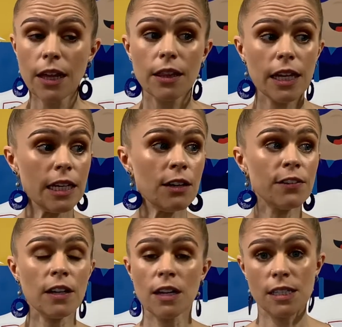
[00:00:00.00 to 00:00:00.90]
that
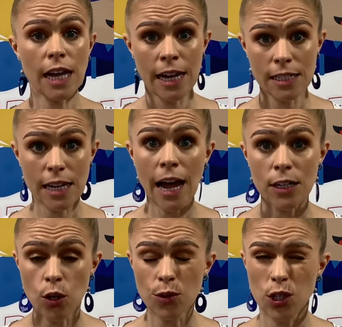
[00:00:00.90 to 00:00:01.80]
even us as
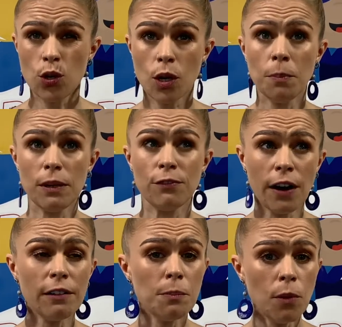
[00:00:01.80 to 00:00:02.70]
adults, who can be
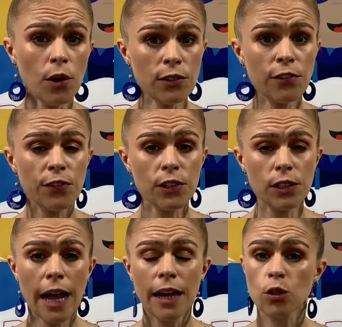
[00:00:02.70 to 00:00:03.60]
very mindful
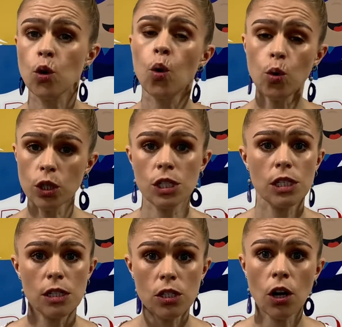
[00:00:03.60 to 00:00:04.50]
and cautious
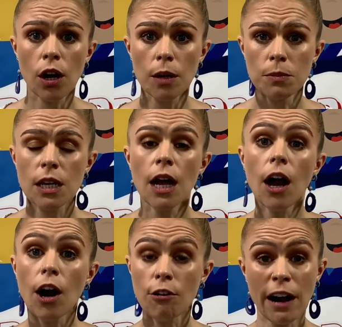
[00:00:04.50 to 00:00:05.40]
at times
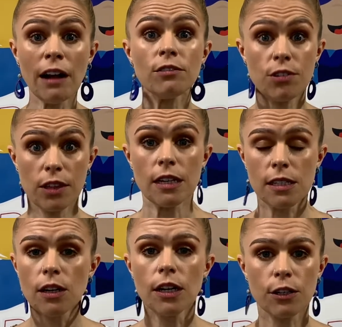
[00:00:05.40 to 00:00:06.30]
around things
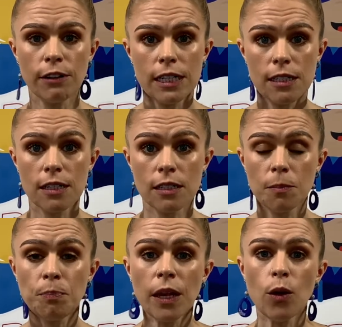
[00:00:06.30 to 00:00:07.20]
like racism,